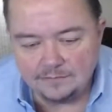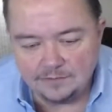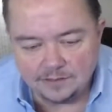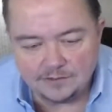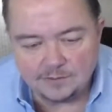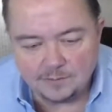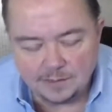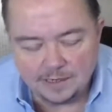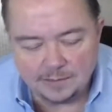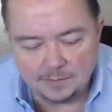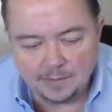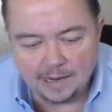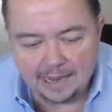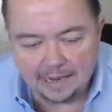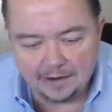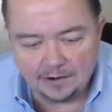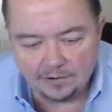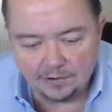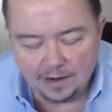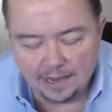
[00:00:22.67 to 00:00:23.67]
just mean
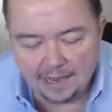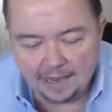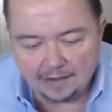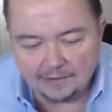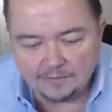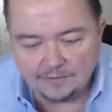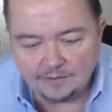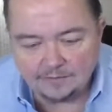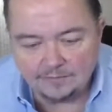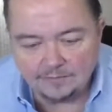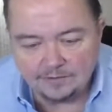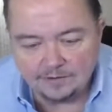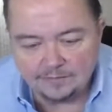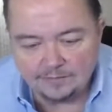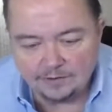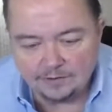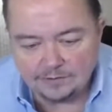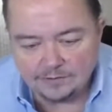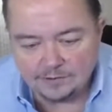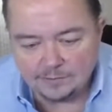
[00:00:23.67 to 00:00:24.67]
buy your house. If
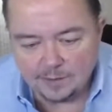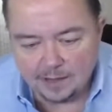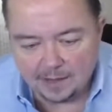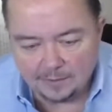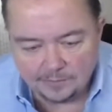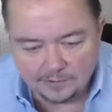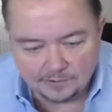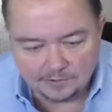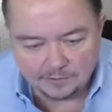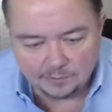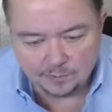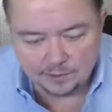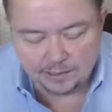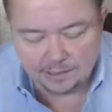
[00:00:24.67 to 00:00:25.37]
there's some options we